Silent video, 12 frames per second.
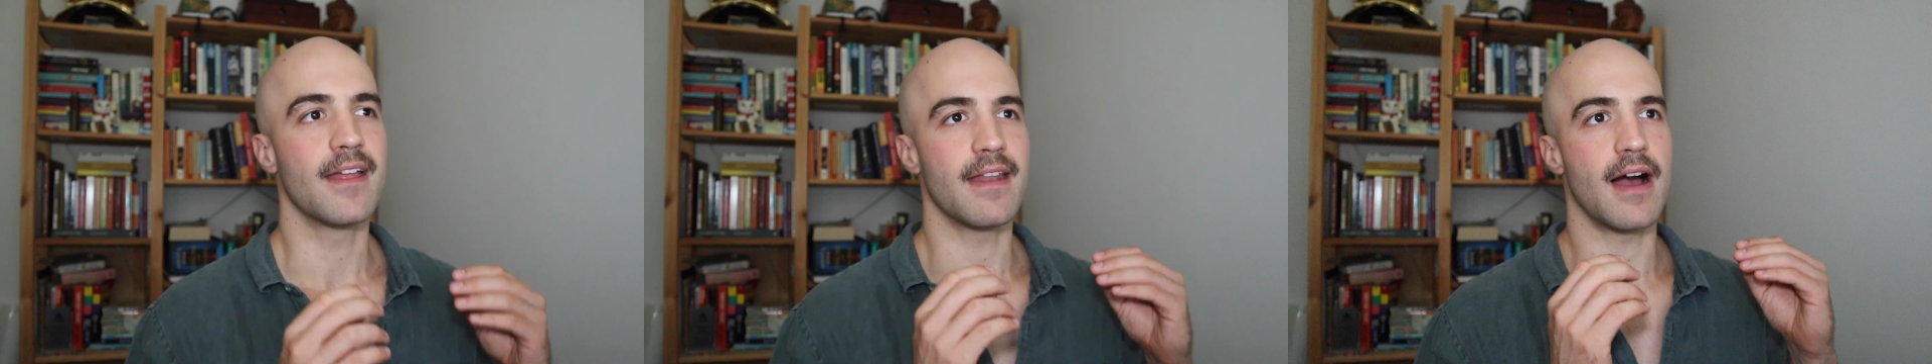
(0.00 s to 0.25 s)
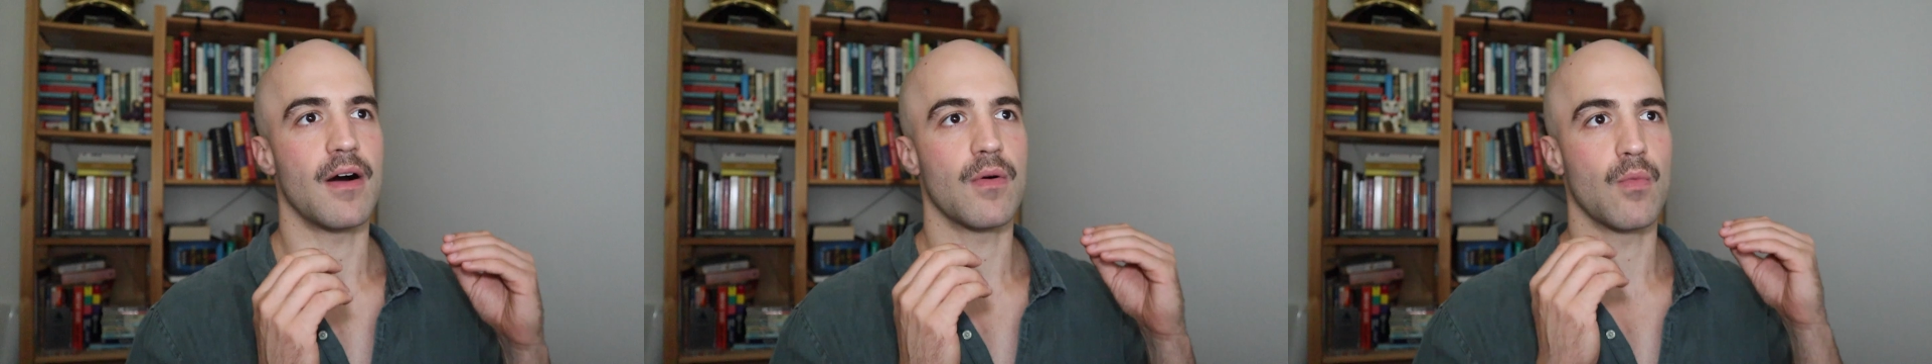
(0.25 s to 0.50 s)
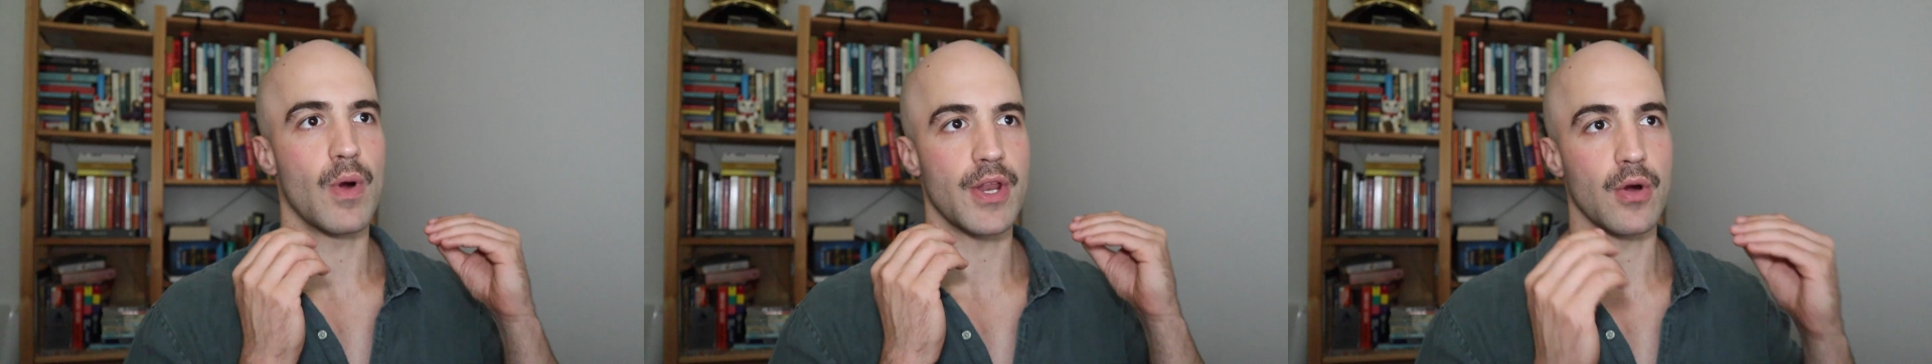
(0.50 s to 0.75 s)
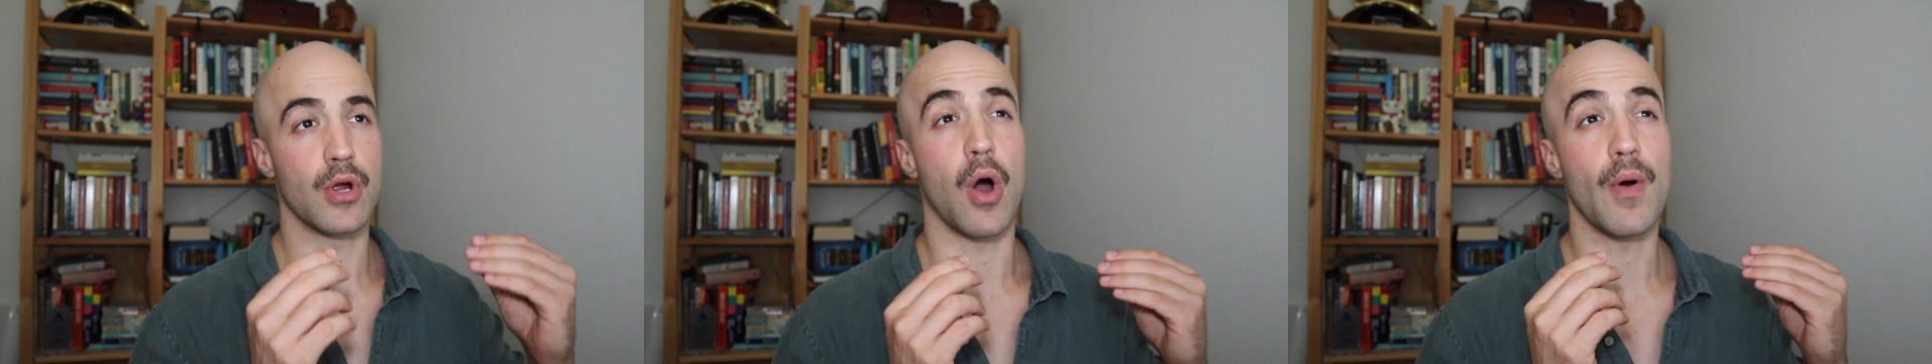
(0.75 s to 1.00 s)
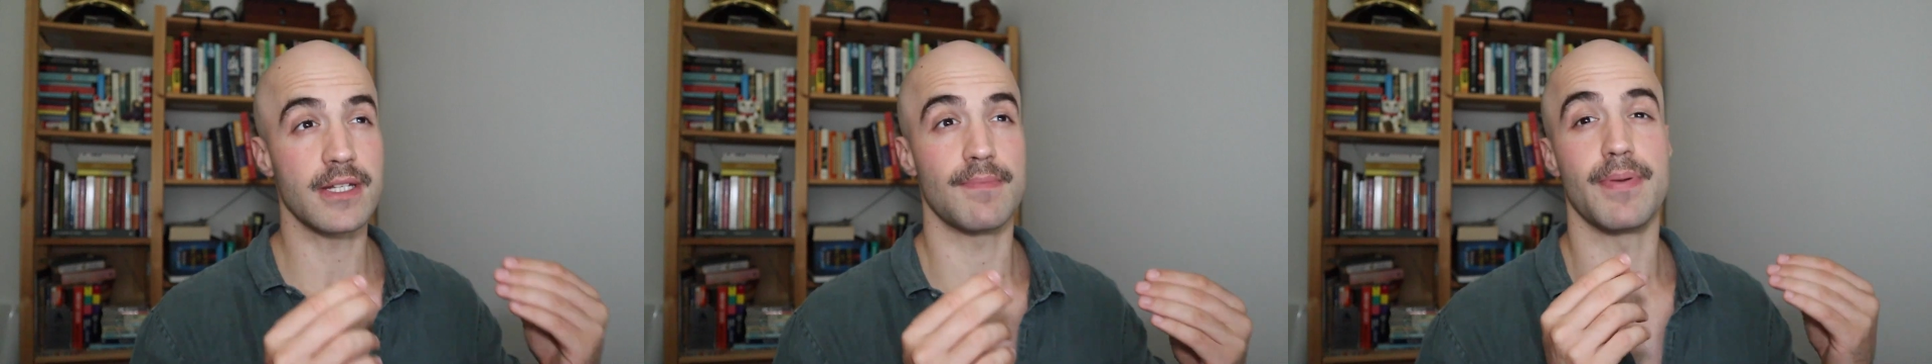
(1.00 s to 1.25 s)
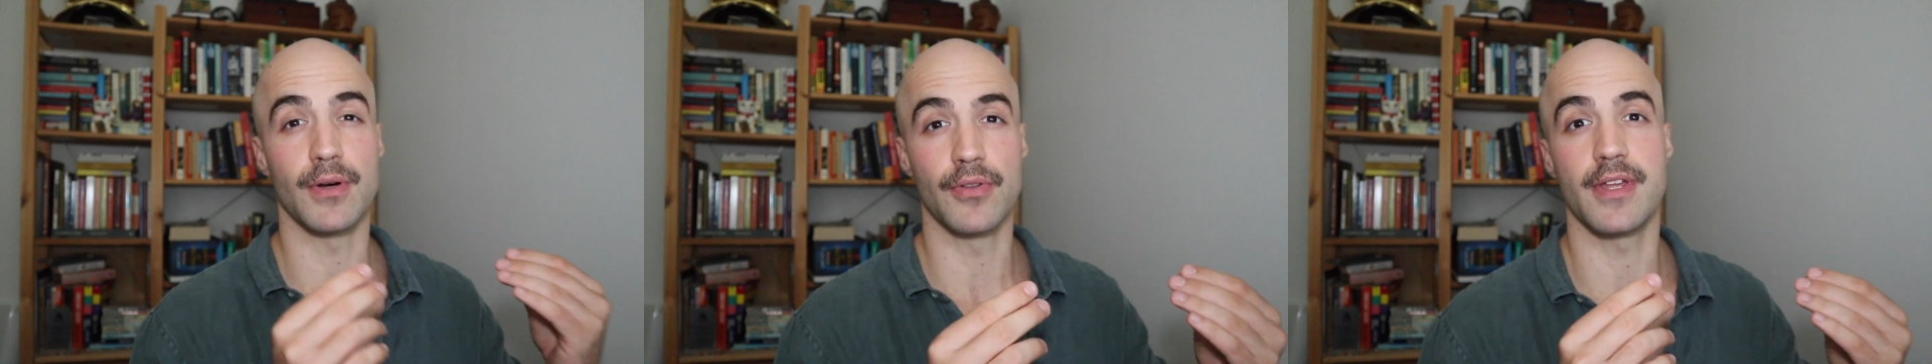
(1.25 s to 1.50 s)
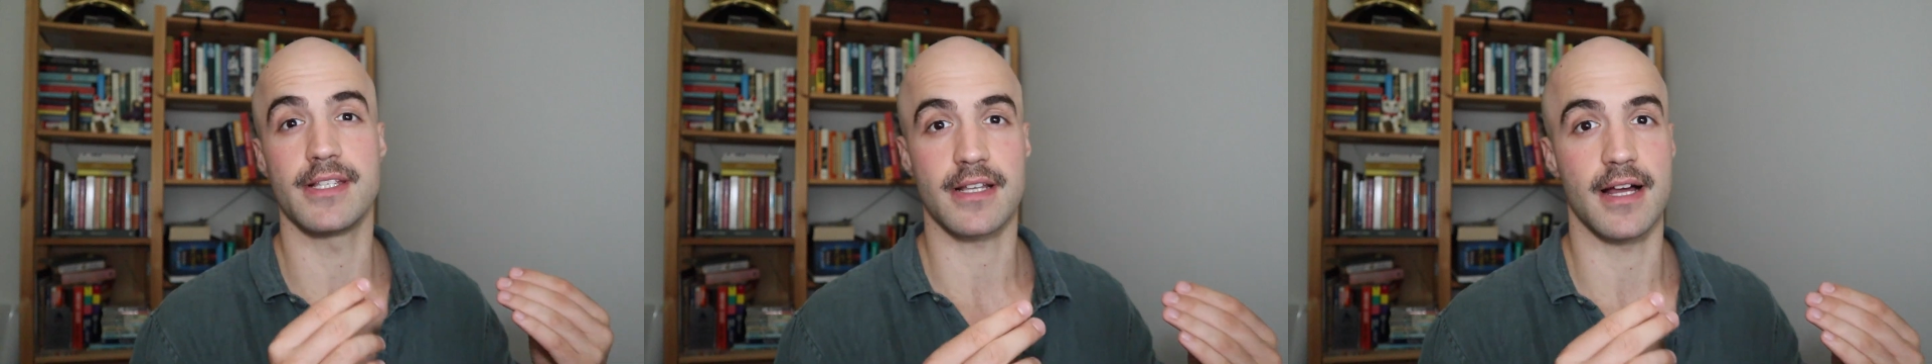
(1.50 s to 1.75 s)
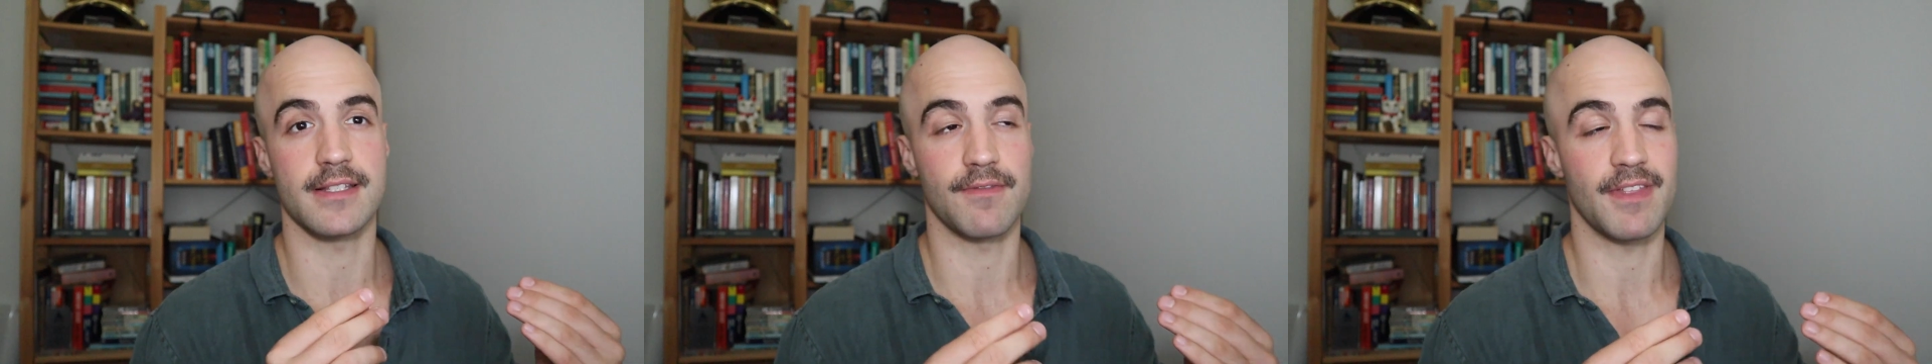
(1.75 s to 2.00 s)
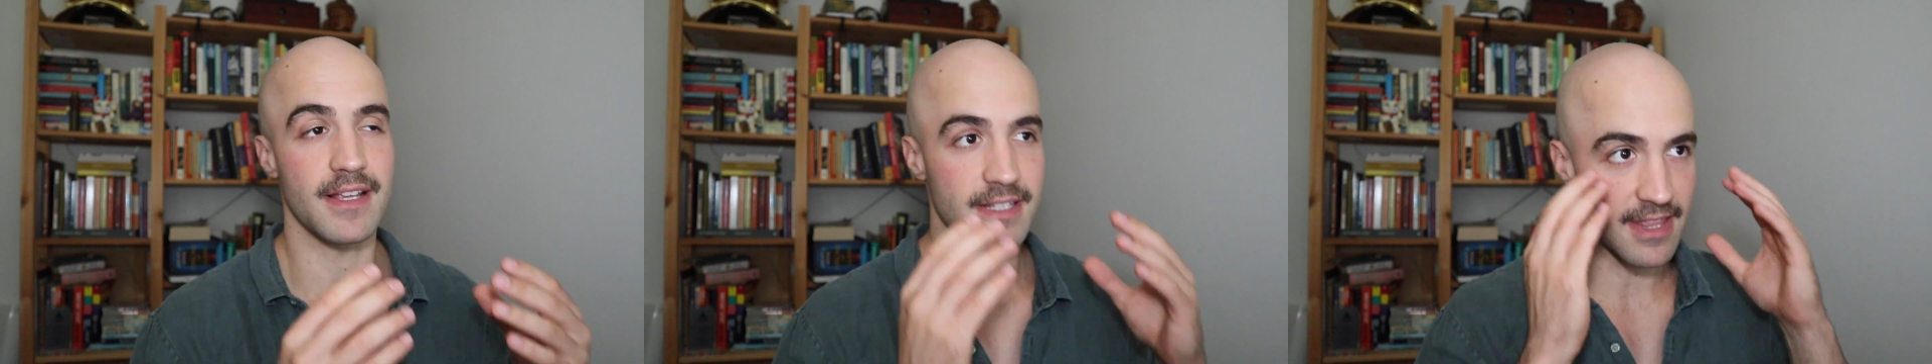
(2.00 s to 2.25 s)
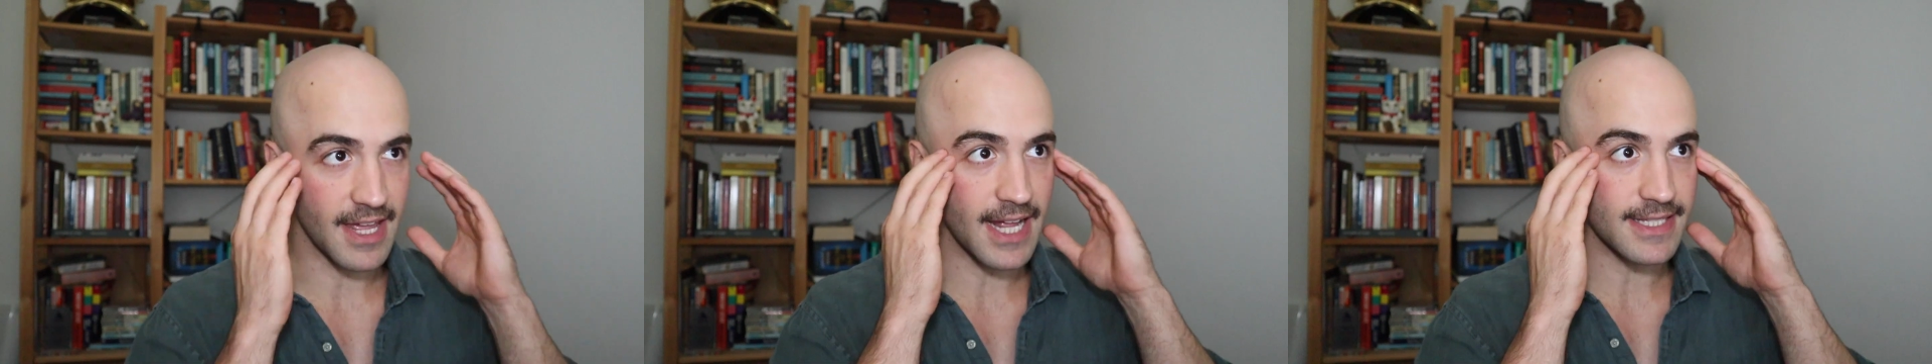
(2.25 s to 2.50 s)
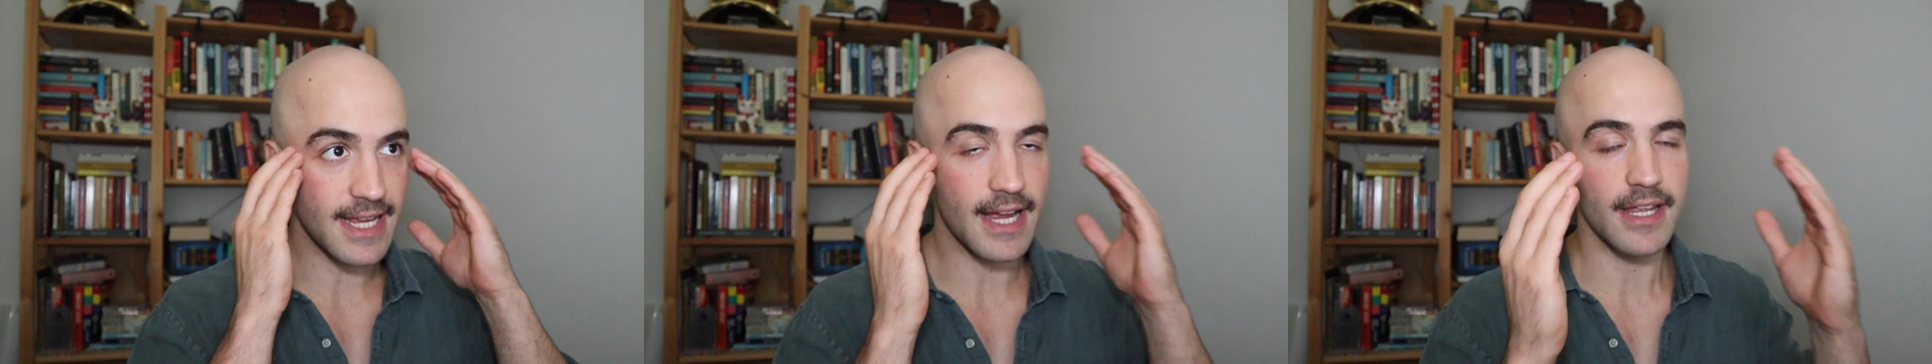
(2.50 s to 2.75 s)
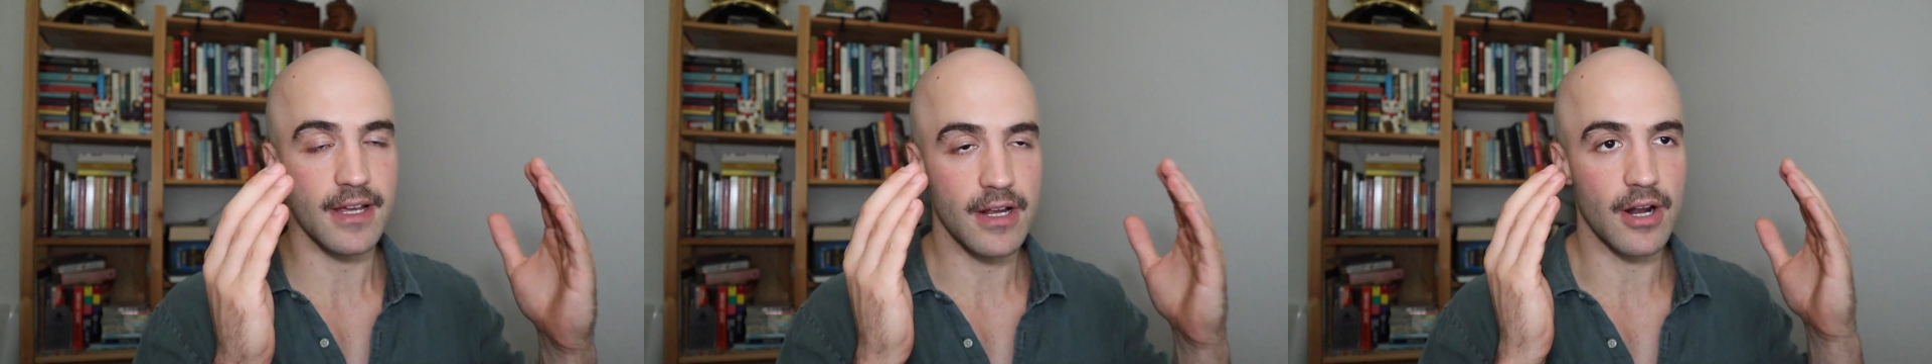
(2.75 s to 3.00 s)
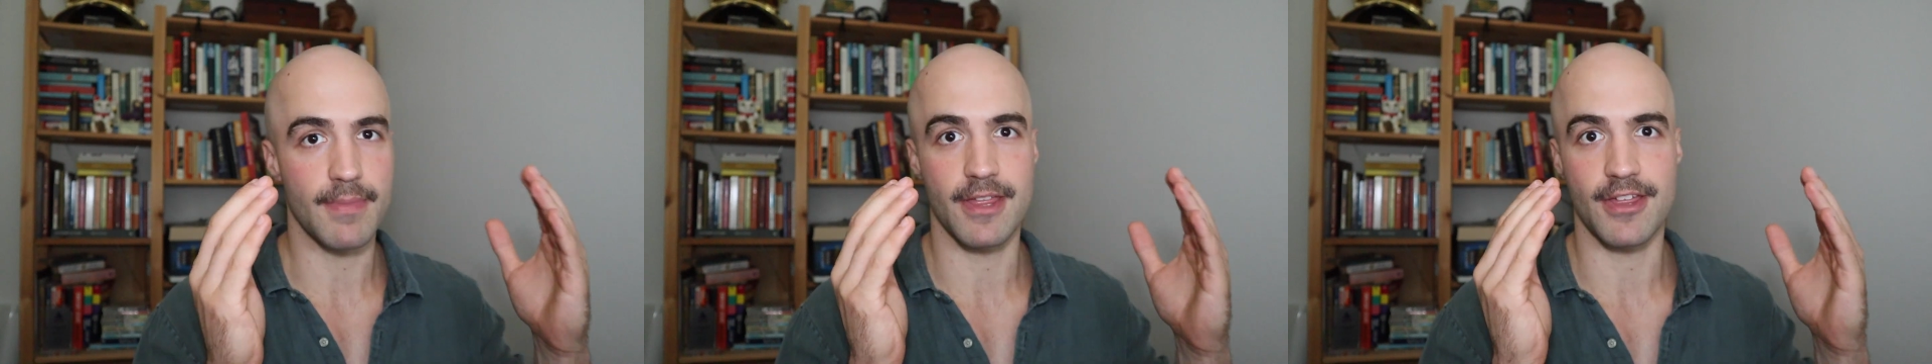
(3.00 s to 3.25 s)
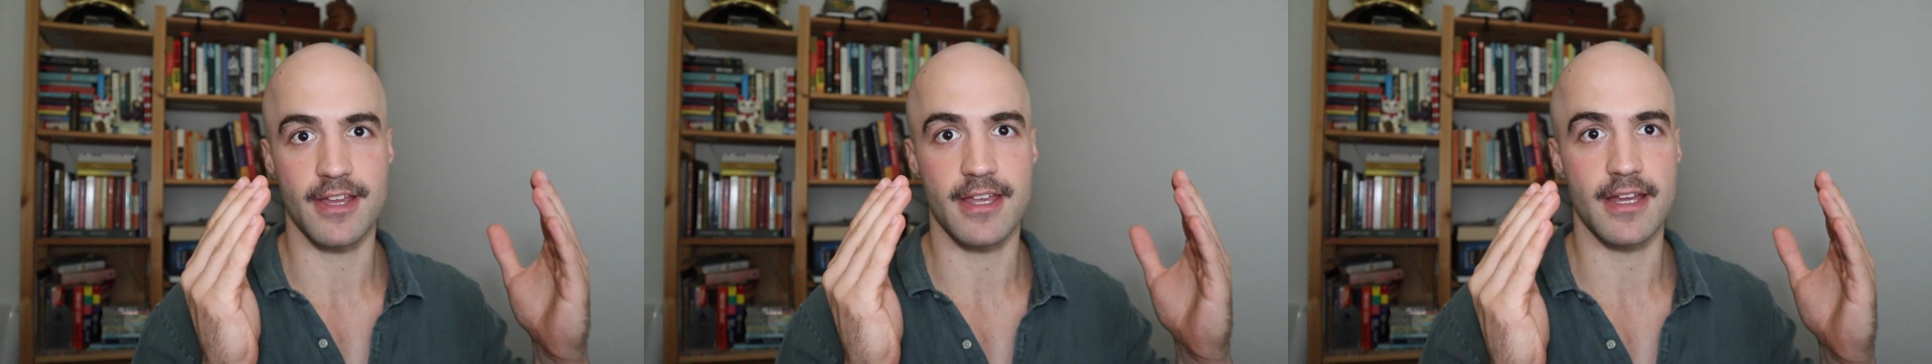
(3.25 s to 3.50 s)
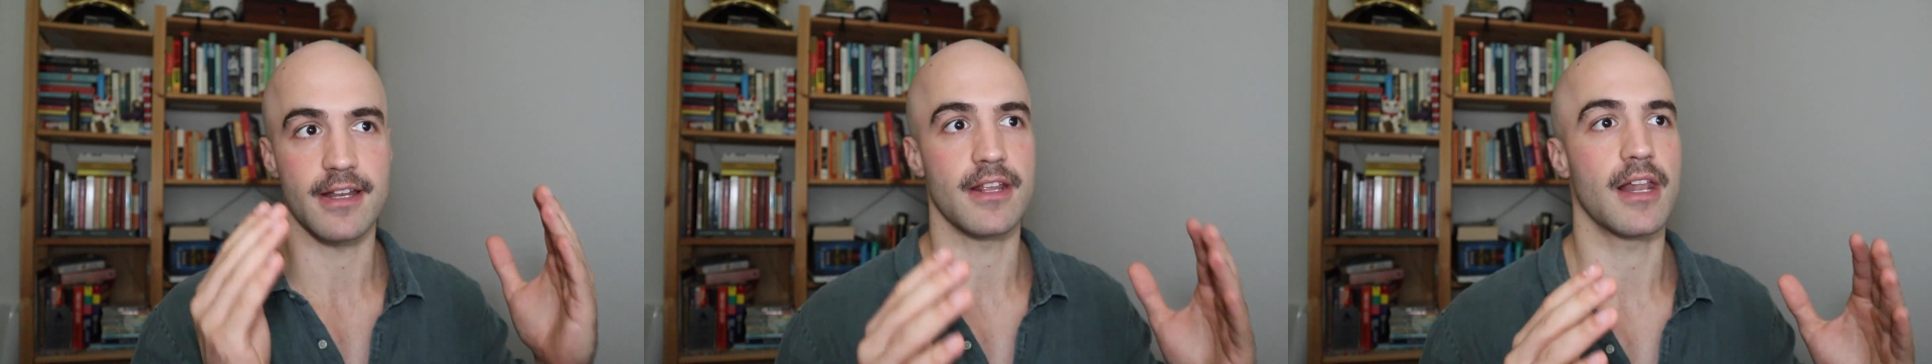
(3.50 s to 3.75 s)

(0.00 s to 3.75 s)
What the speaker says: Now, when you're going to build these kinds of things, that's how you got to be thinking.